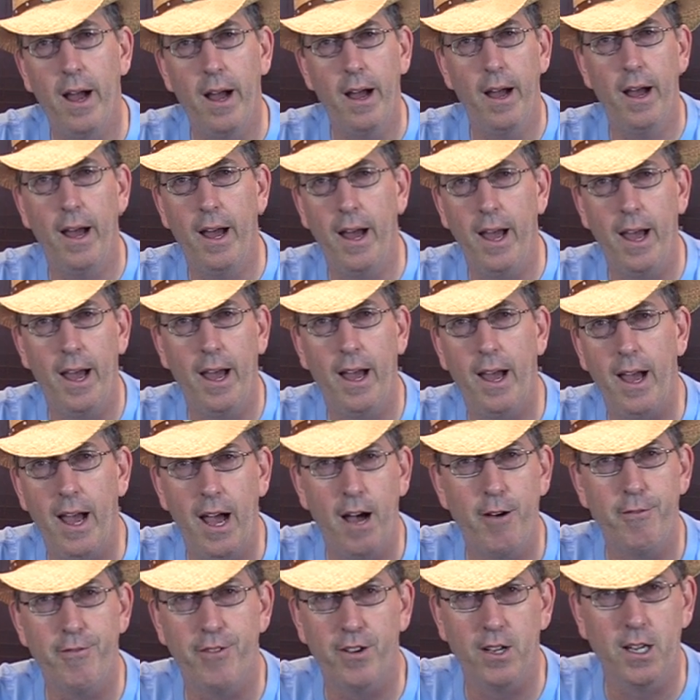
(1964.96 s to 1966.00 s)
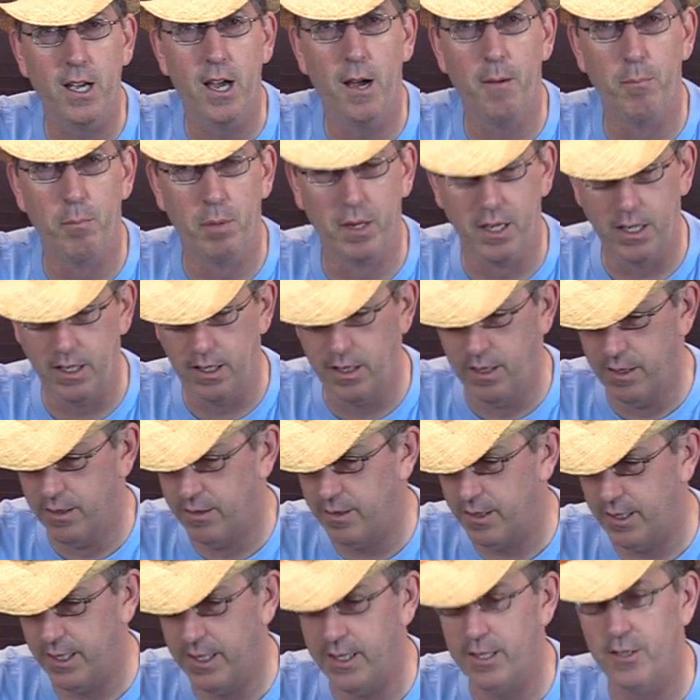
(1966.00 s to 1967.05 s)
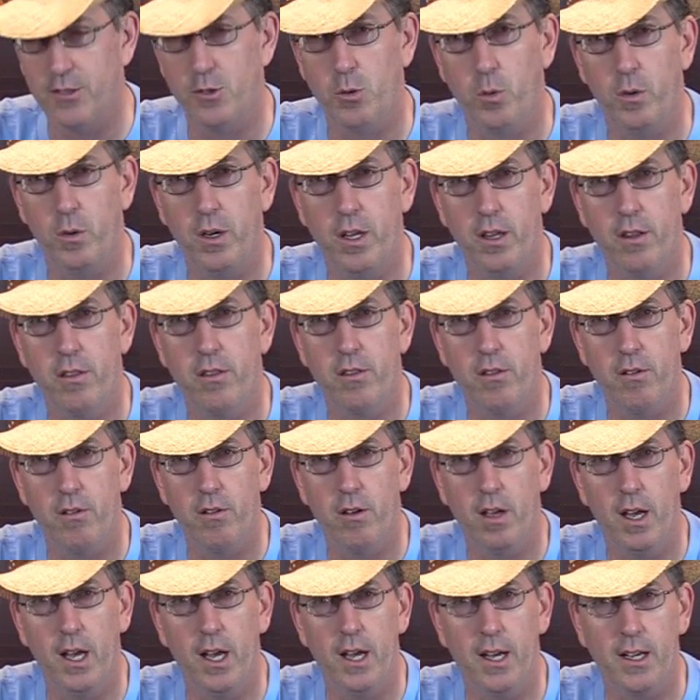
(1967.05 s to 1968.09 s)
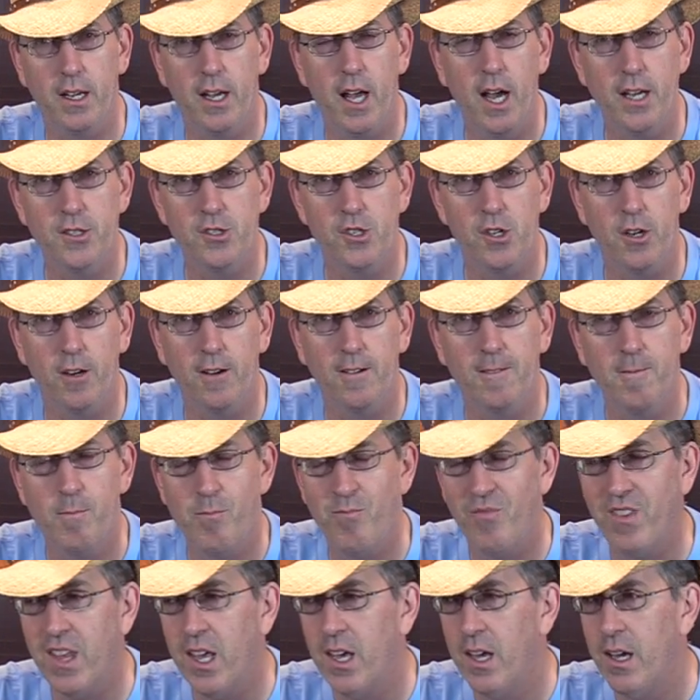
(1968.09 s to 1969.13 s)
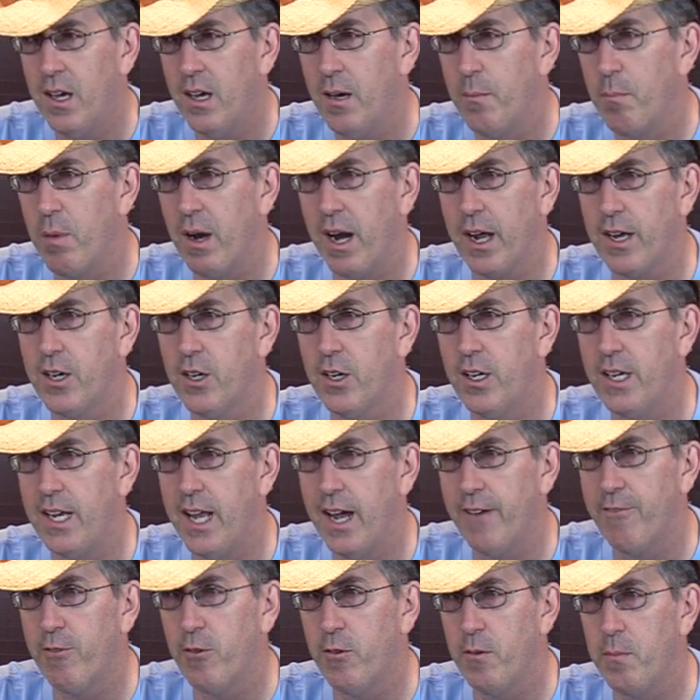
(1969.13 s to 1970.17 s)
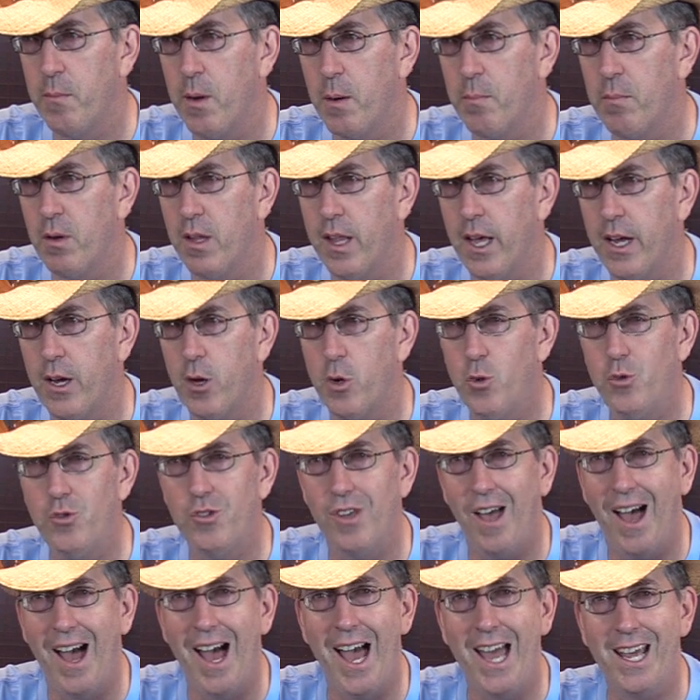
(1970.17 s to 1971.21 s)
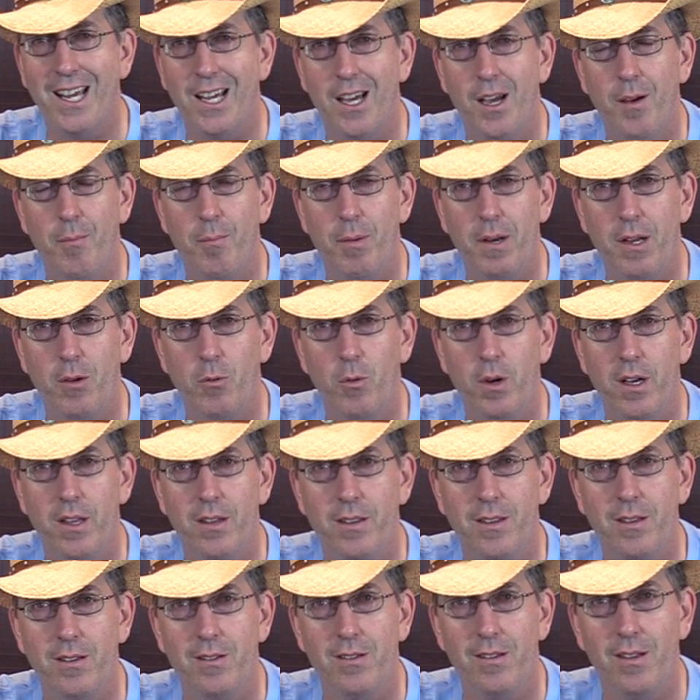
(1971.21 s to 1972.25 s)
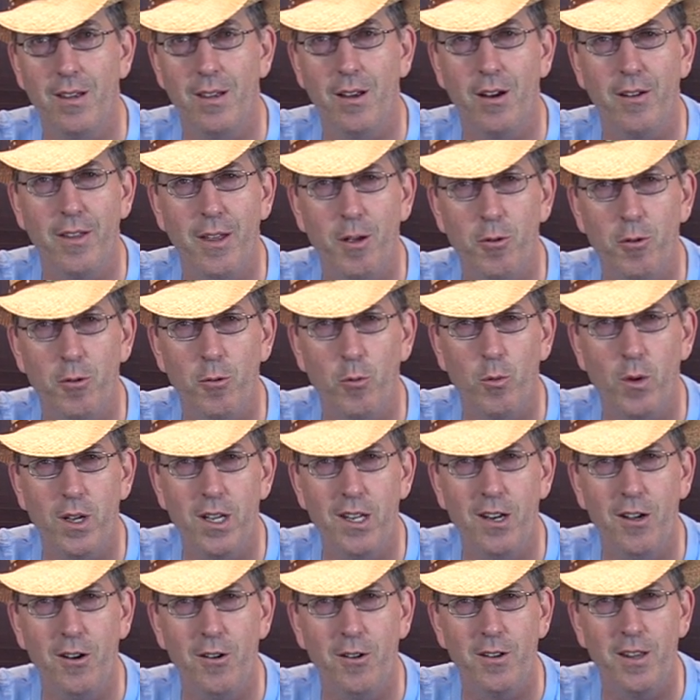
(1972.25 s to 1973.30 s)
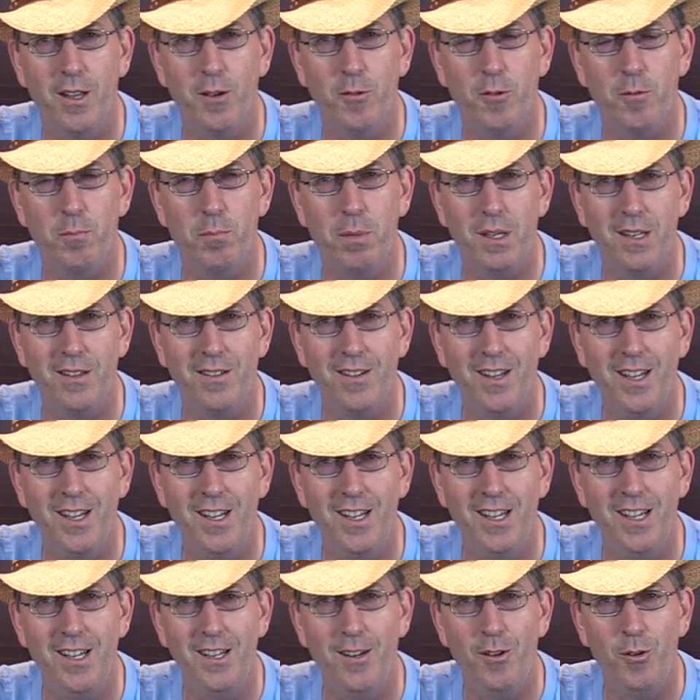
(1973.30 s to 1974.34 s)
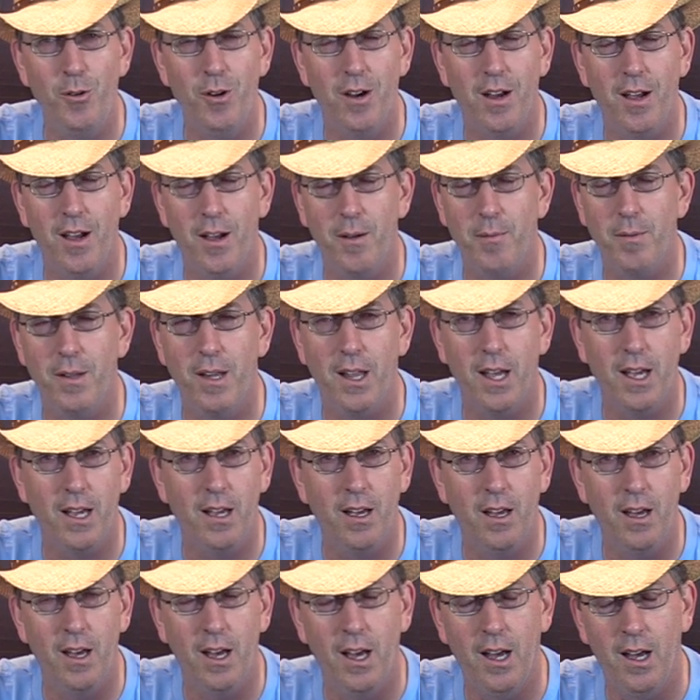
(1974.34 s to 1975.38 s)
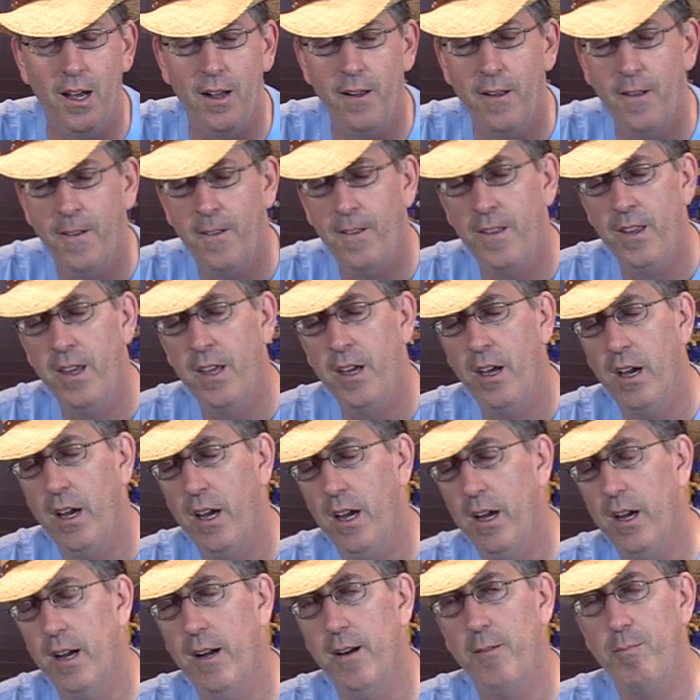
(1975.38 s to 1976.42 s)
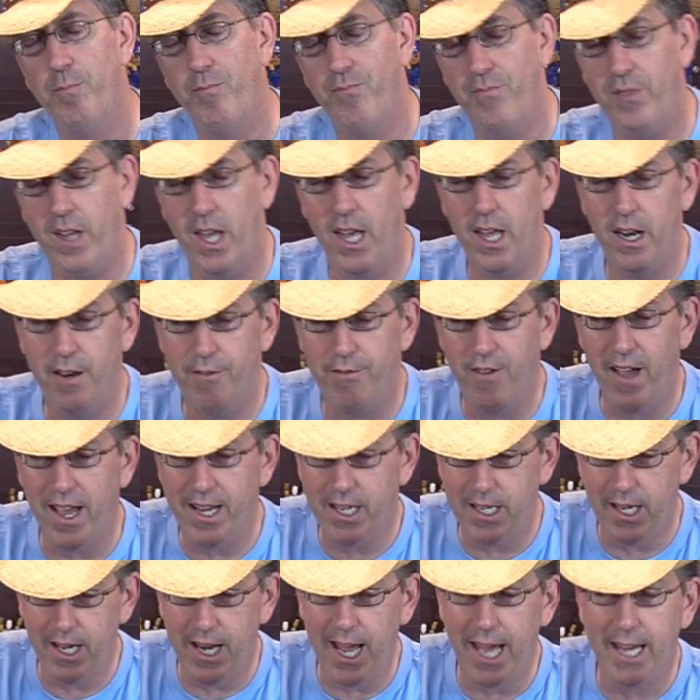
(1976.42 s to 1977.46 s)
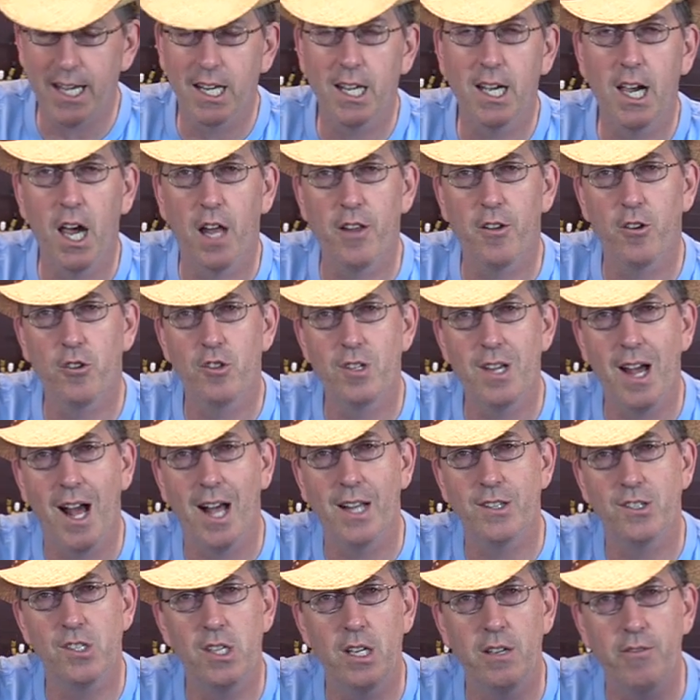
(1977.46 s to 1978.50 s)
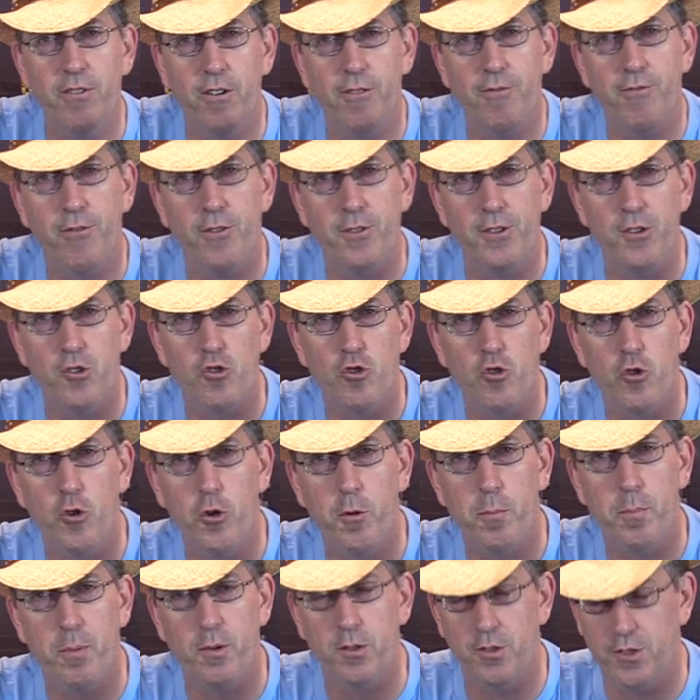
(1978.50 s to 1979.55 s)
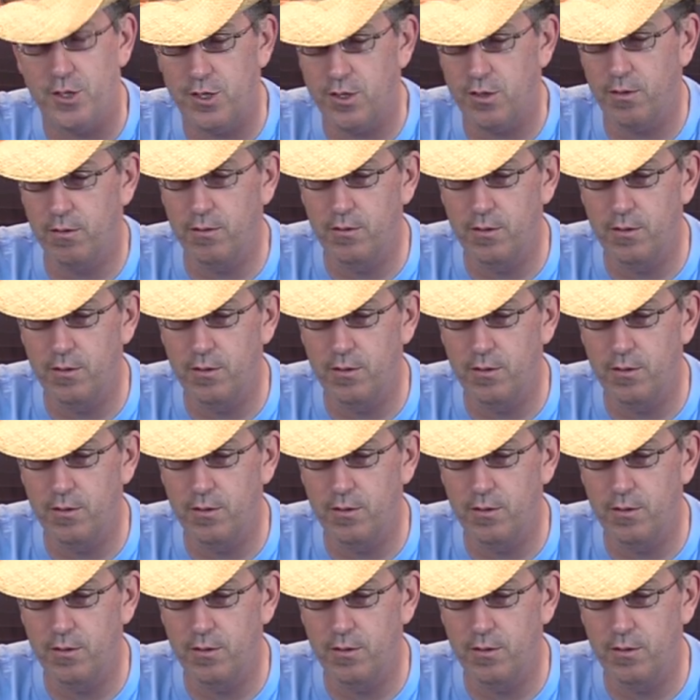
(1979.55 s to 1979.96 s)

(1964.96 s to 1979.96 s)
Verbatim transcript: uh, alpha company is with uh, custer but I could never remember like who's I company with. Is it, are they with Reno? Are they with Benteen? Who are, I'm like, uh, um, and if I could have had colored dots even for the troopers,